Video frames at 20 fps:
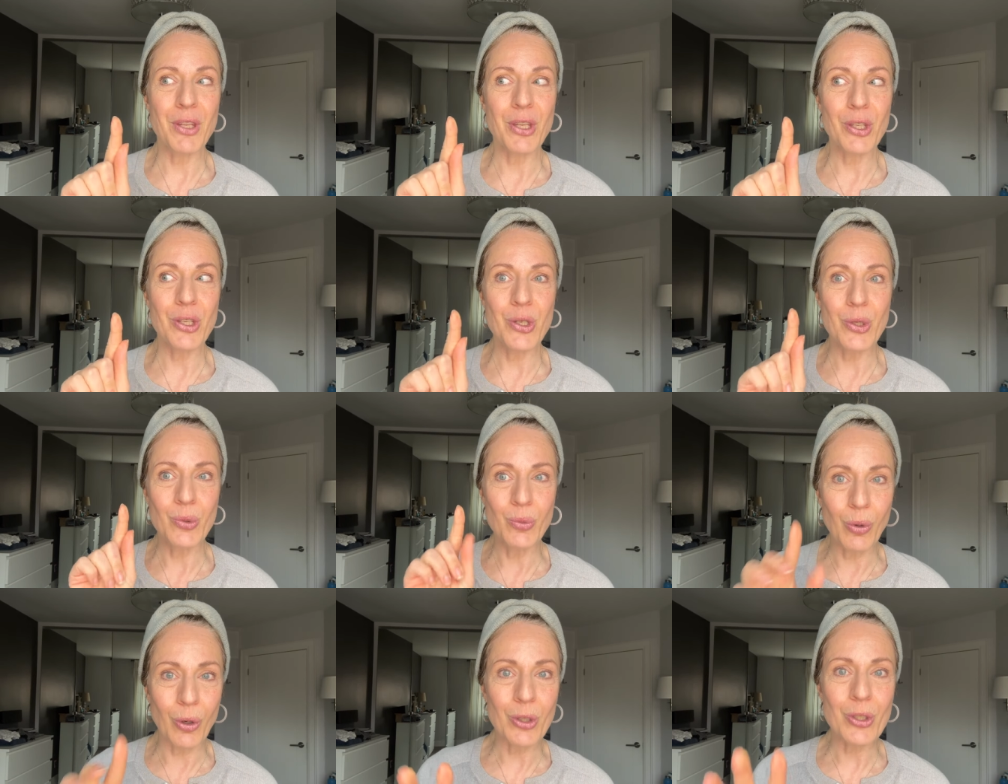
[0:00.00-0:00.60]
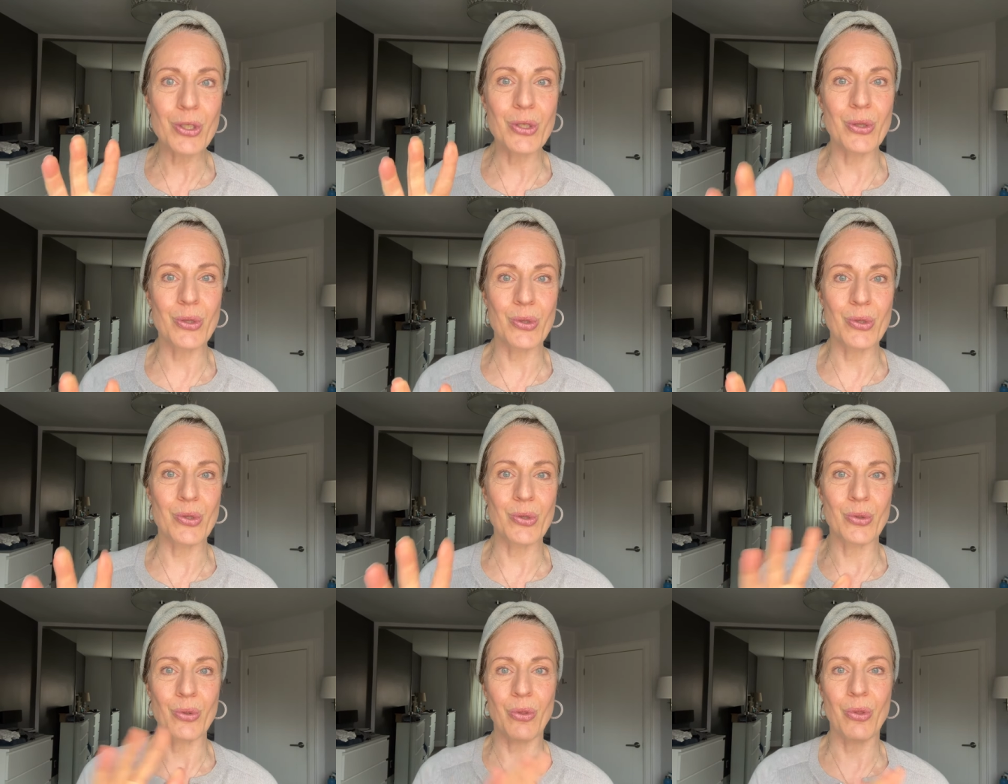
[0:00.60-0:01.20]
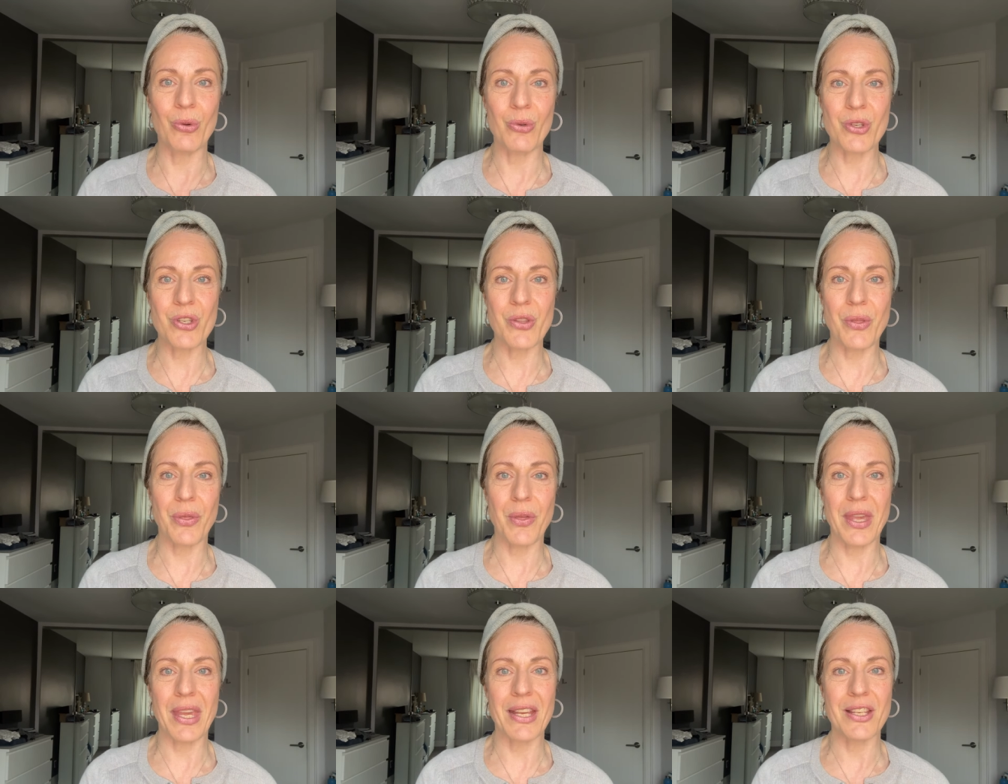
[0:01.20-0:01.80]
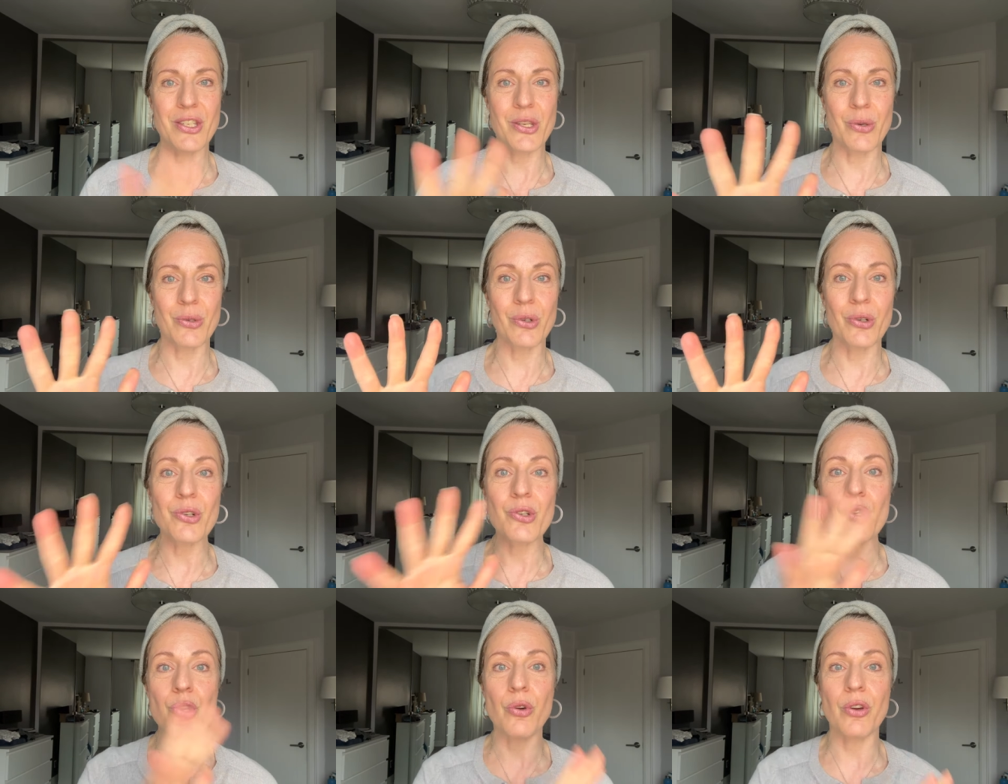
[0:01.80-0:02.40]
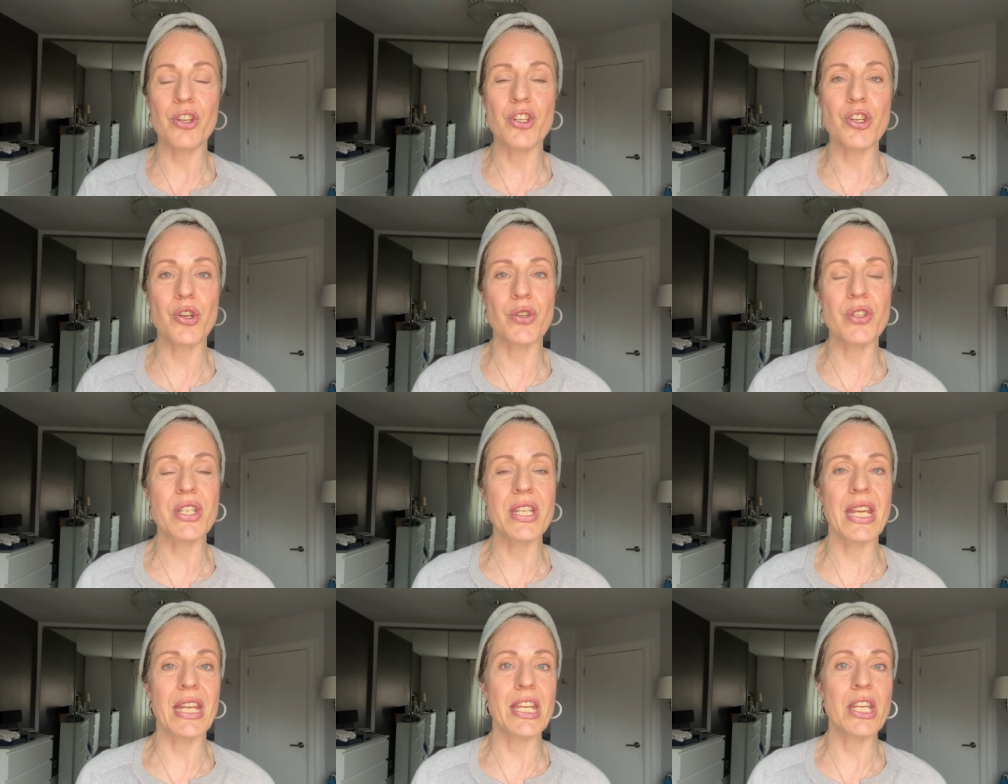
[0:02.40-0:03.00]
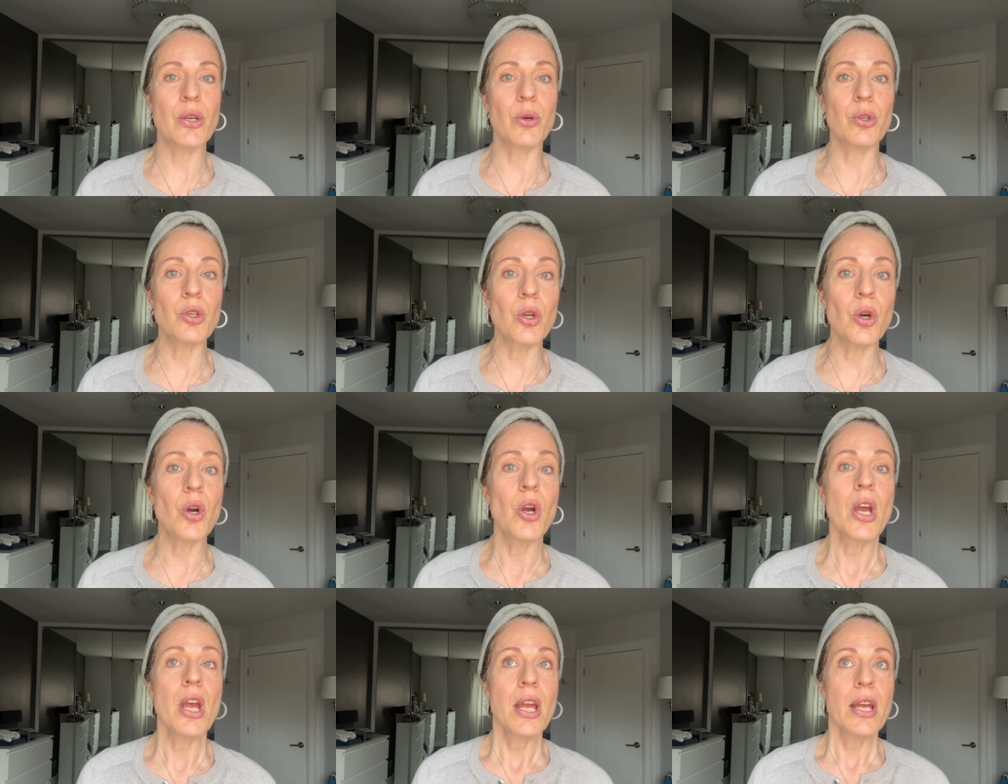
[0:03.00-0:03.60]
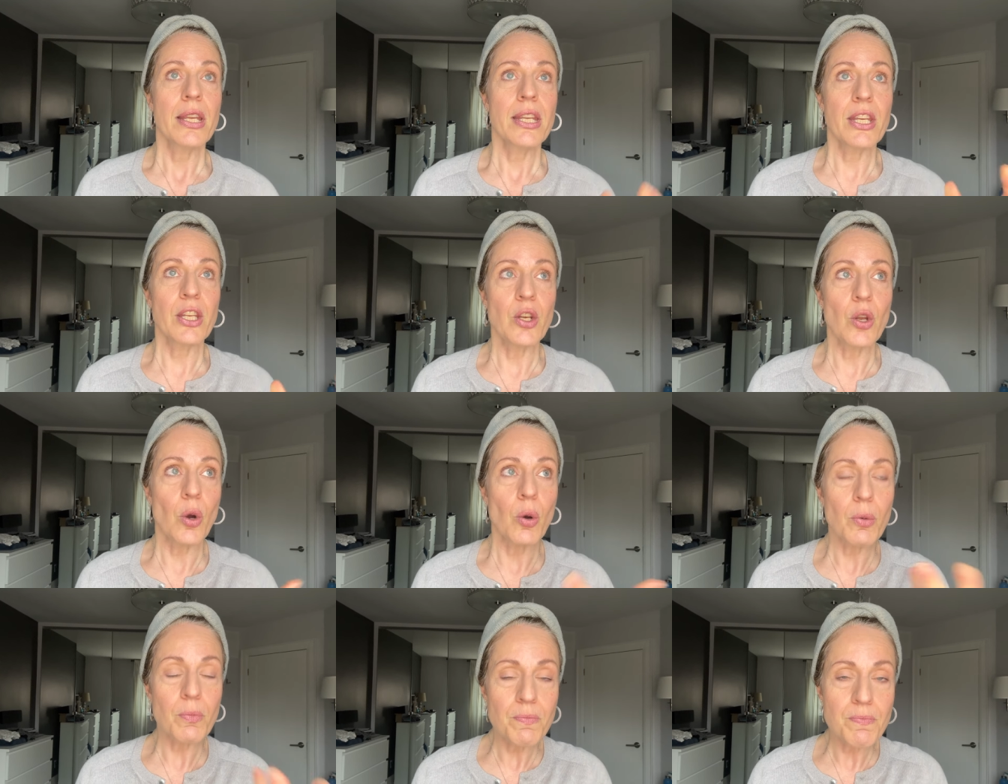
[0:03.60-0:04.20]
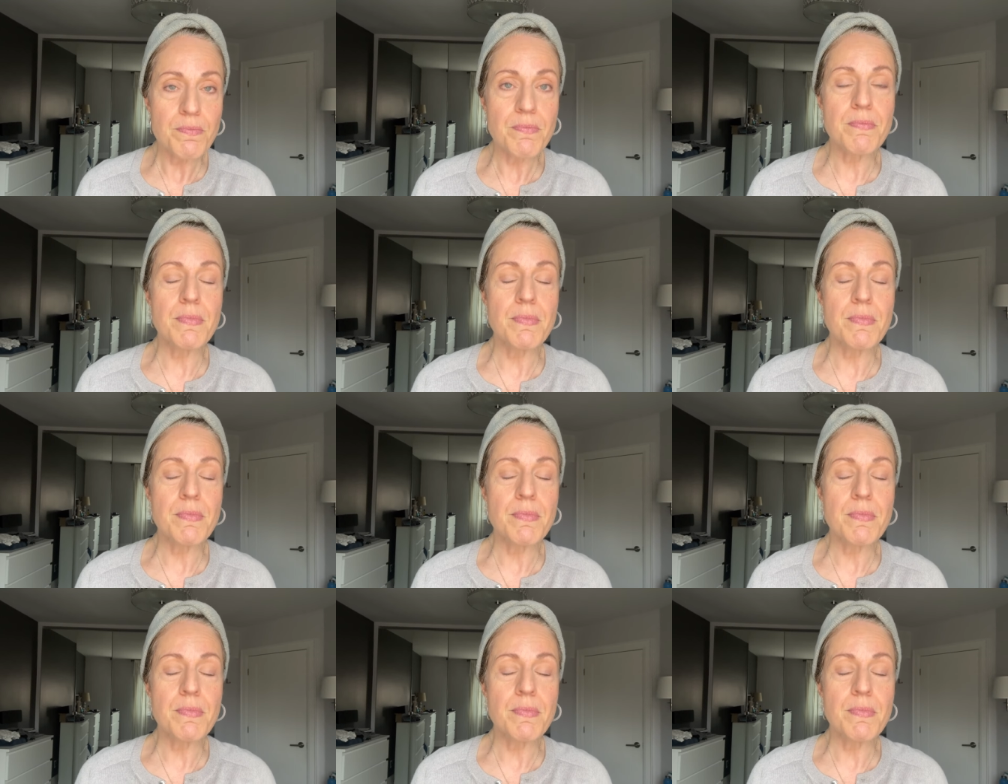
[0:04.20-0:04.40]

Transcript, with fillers: you want to do those things you want to nourish your skin you want to you know